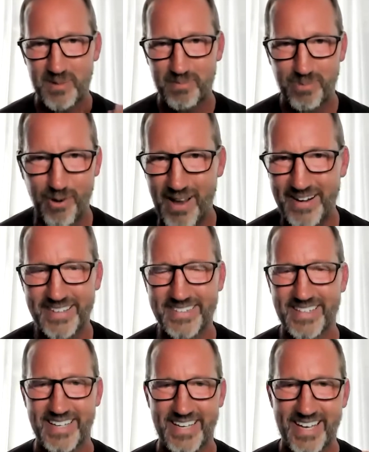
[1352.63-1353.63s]

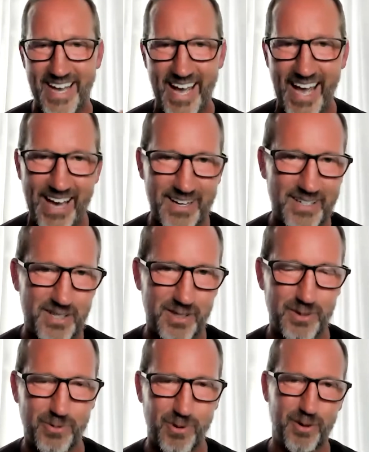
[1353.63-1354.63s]
product out into
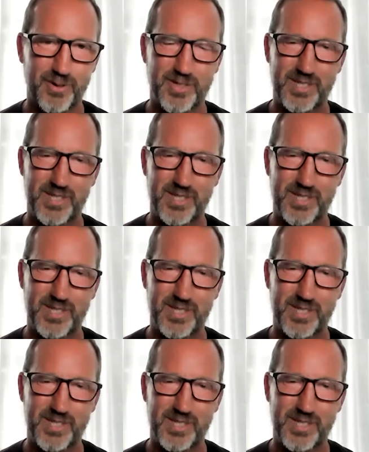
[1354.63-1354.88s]
the world.